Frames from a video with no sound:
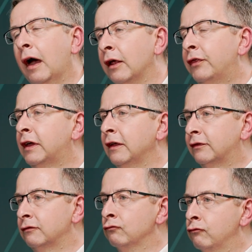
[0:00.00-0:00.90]
And I think
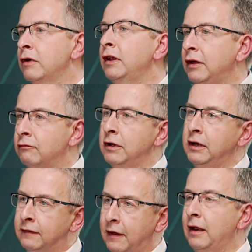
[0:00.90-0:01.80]
it's really,
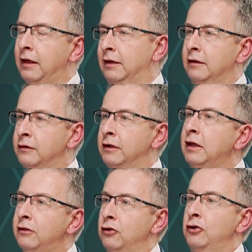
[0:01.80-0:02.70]
really telling that
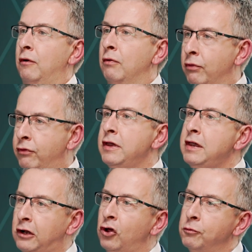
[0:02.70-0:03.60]
in you know,
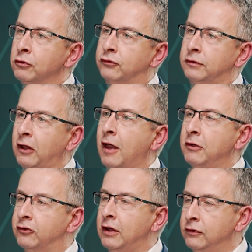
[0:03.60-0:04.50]
the global
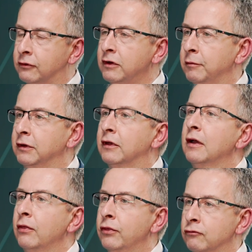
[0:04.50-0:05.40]
climate change agreement,
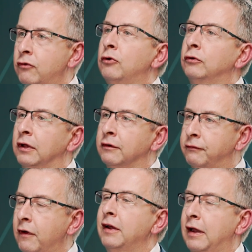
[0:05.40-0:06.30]
the role of
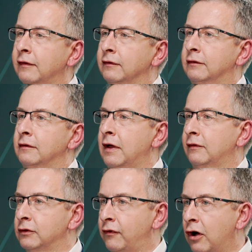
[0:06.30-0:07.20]
finance
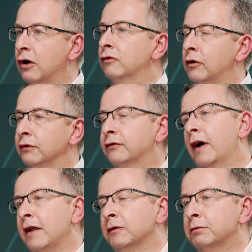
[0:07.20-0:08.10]
sort of our role as
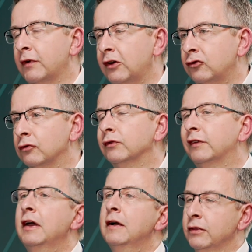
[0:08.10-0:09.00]
finance
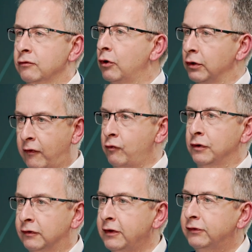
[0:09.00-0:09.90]
professionals, the role of
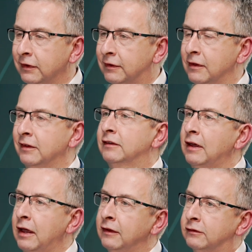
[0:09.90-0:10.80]
everyone who's listening to this,
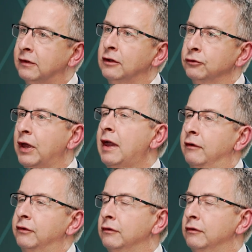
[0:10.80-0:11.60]
is singled out.